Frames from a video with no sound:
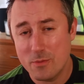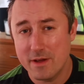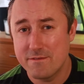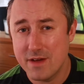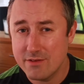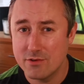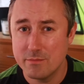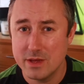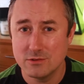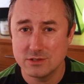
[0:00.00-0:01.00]
my favorite
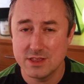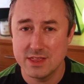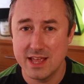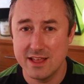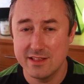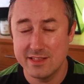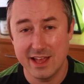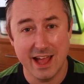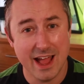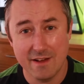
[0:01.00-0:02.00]
meals in there
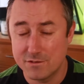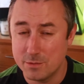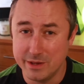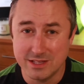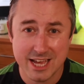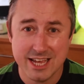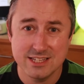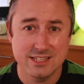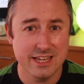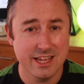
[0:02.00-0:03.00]
that have to be
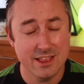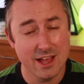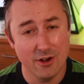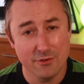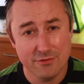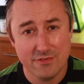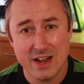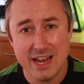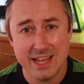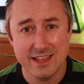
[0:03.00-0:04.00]
tasty, that are
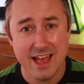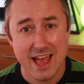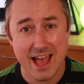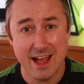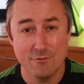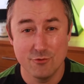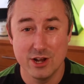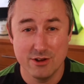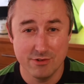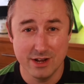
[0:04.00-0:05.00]
filling and
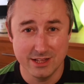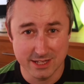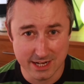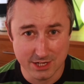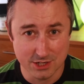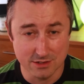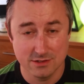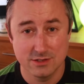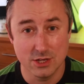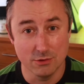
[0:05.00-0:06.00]
really, really delicious.
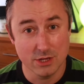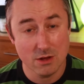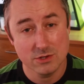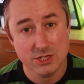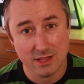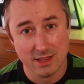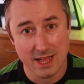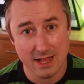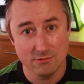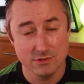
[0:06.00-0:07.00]
So go and check
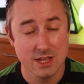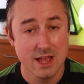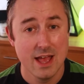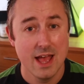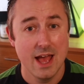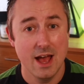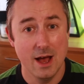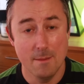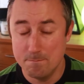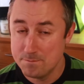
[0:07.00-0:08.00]
that out.
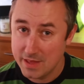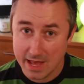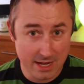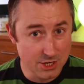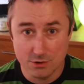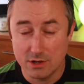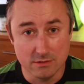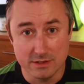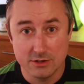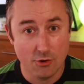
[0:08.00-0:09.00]
And you
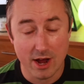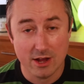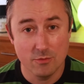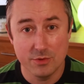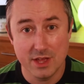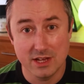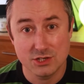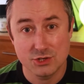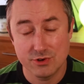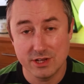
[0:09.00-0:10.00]
can crack on with that
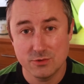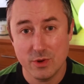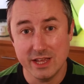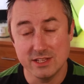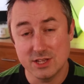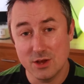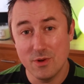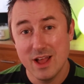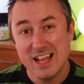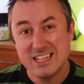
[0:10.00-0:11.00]
straight away.
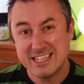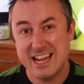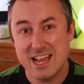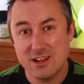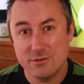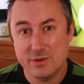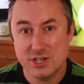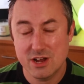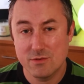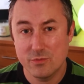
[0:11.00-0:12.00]
So today I'm going to be
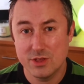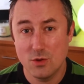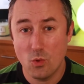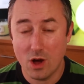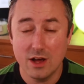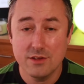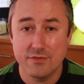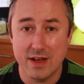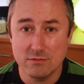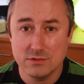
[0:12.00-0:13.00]
sharing with you what I
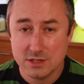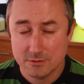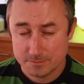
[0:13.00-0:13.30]
found